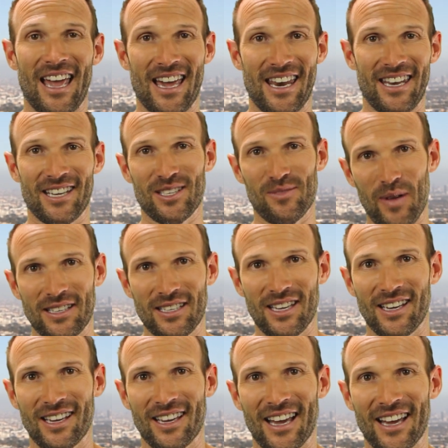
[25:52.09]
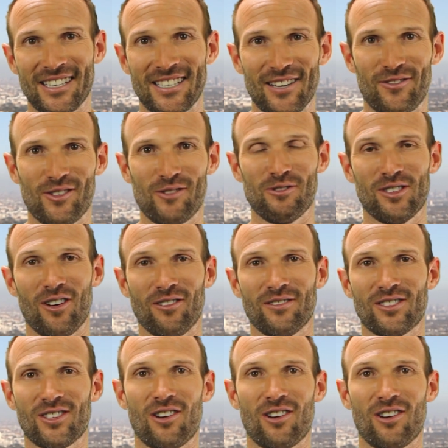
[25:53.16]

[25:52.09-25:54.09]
and expecting a different result.